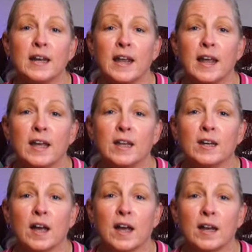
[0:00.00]

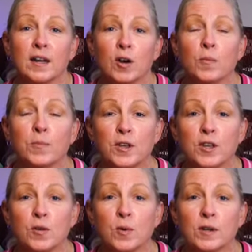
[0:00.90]
and I hope that
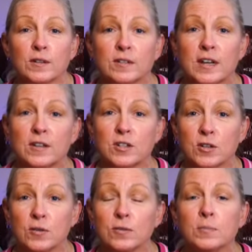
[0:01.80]
you will stay
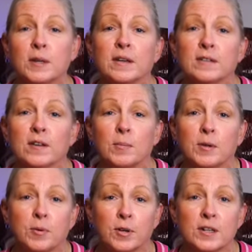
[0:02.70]
tuned because I'll
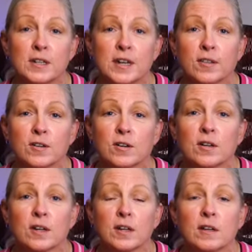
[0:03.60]
be putting together